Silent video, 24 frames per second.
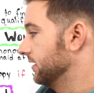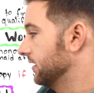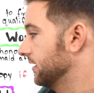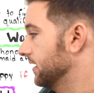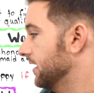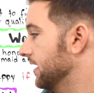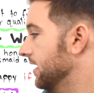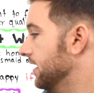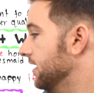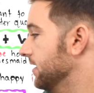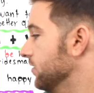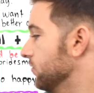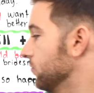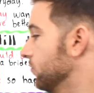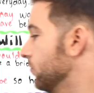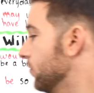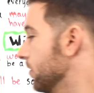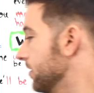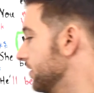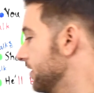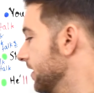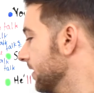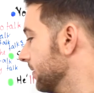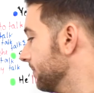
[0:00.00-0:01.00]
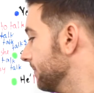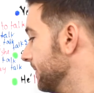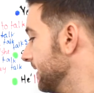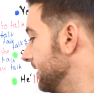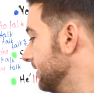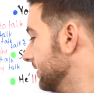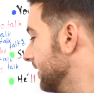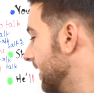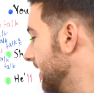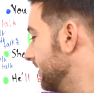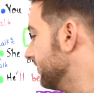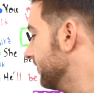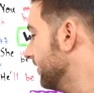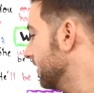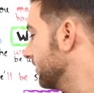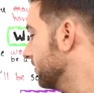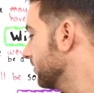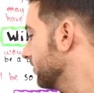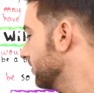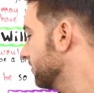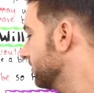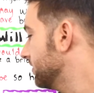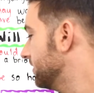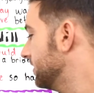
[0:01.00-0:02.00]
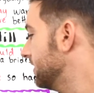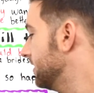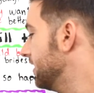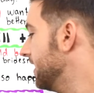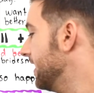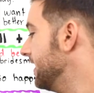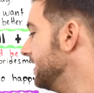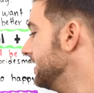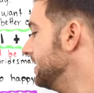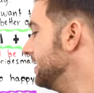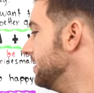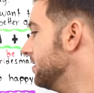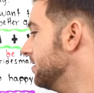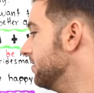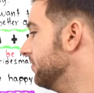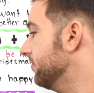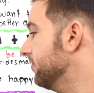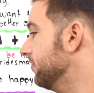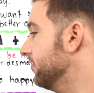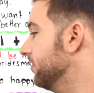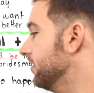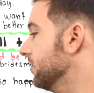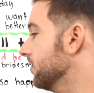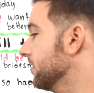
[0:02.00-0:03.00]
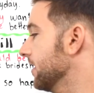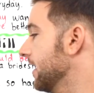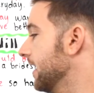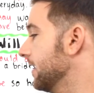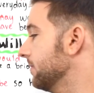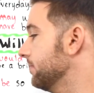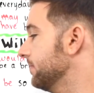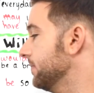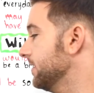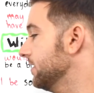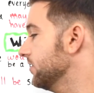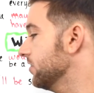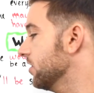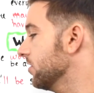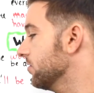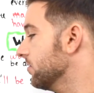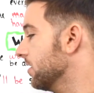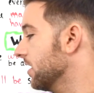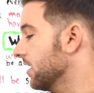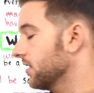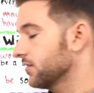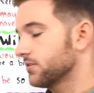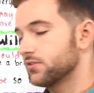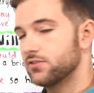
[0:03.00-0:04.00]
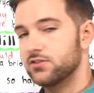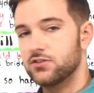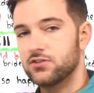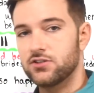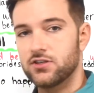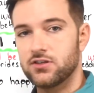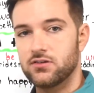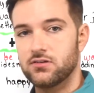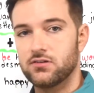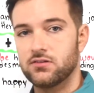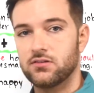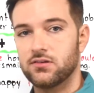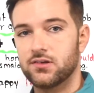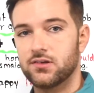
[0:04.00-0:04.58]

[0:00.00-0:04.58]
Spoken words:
Okay, would there be life on Earth today if there had been no oxygen?